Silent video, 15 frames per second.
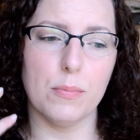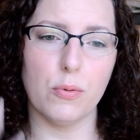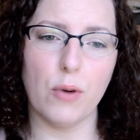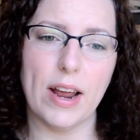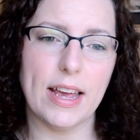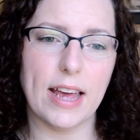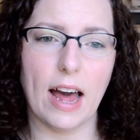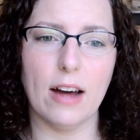
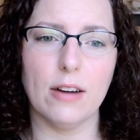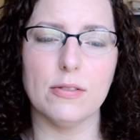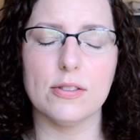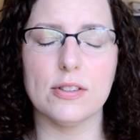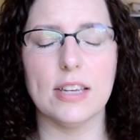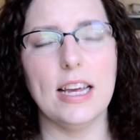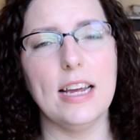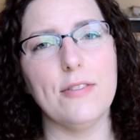
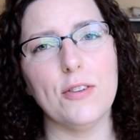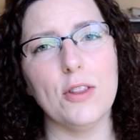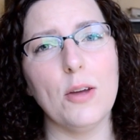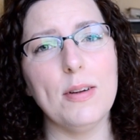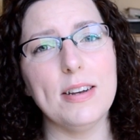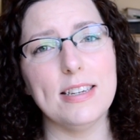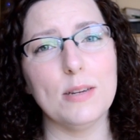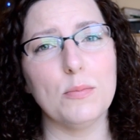breakouts, even
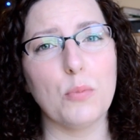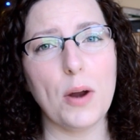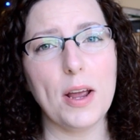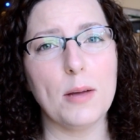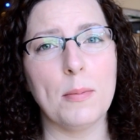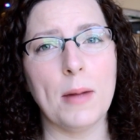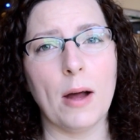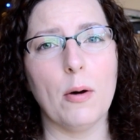though it did
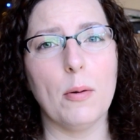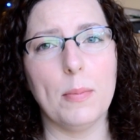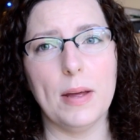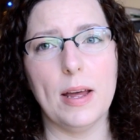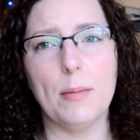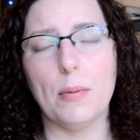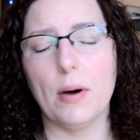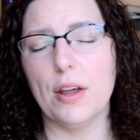break me out a
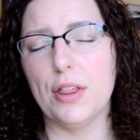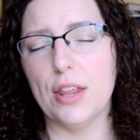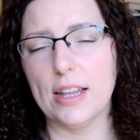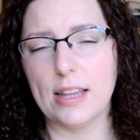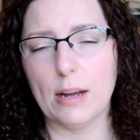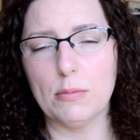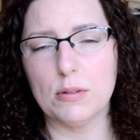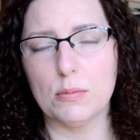bit, but I
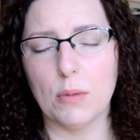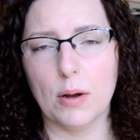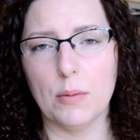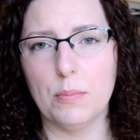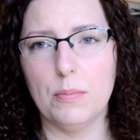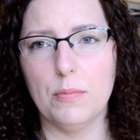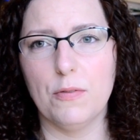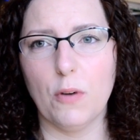think that was my
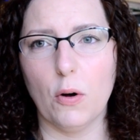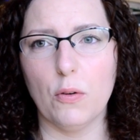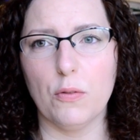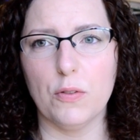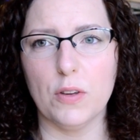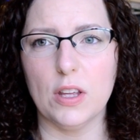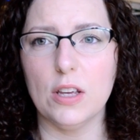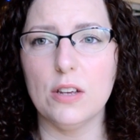fault
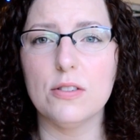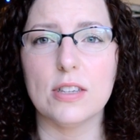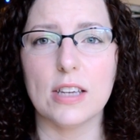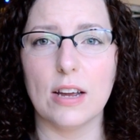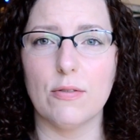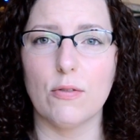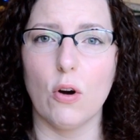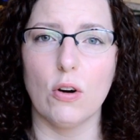for
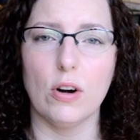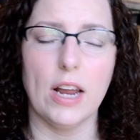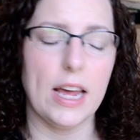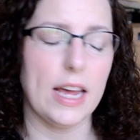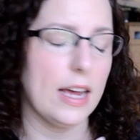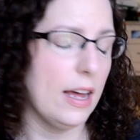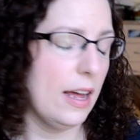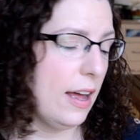using it
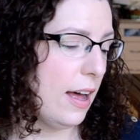wrongly.